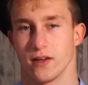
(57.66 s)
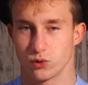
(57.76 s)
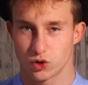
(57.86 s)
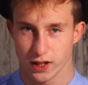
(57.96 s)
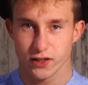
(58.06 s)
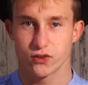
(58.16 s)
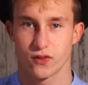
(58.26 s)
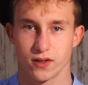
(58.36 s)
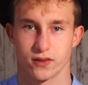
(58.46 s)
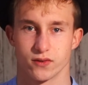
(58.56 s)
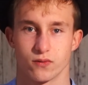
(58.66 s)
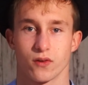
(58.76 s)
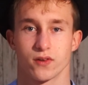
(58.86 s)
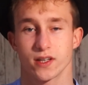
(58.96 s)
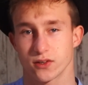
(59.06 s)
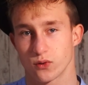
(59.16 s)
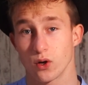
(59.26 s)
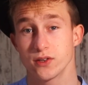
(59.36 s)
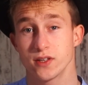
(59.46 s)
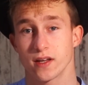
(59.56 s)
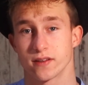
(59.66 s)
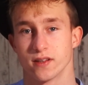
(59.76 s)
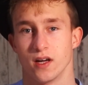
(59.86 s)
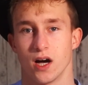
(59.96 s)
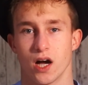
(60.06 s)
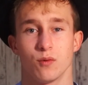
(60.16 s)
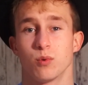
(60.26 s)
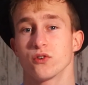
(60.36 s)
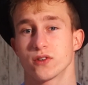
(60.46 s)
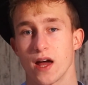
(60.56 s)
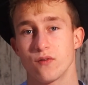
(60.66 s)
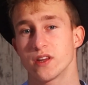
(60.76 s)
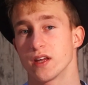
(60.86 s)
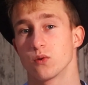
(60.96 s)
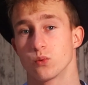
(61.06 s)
And to change this, for the next 30 days, I will post every day